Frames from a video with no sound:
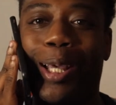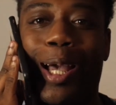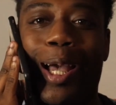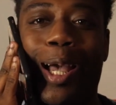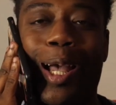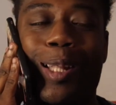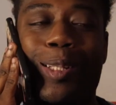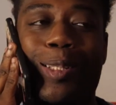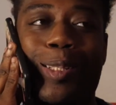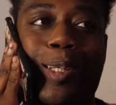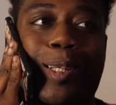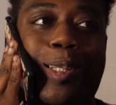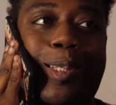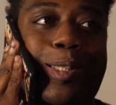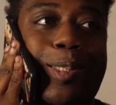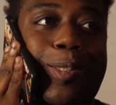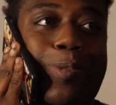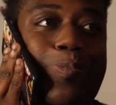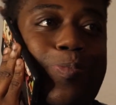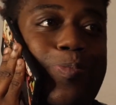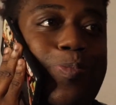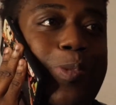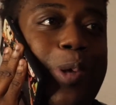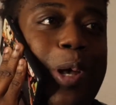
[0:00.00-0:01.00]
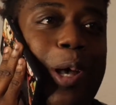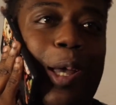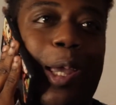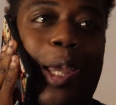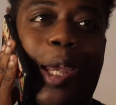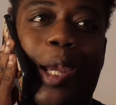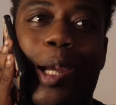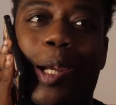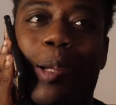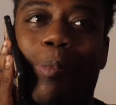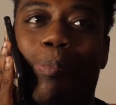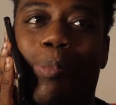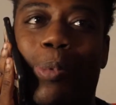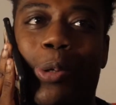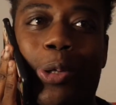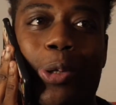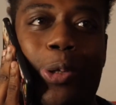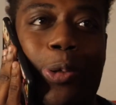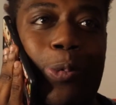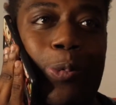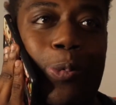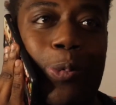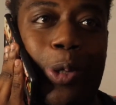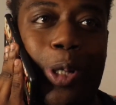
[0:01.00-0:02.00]
I had these
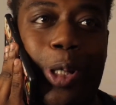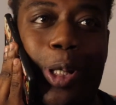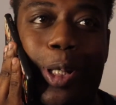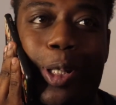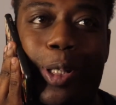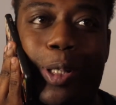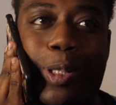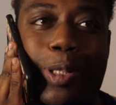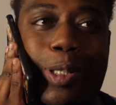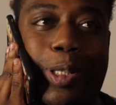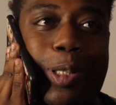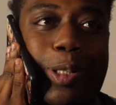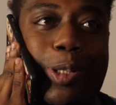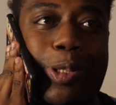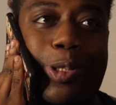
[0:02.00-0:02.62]
Caribbean wings,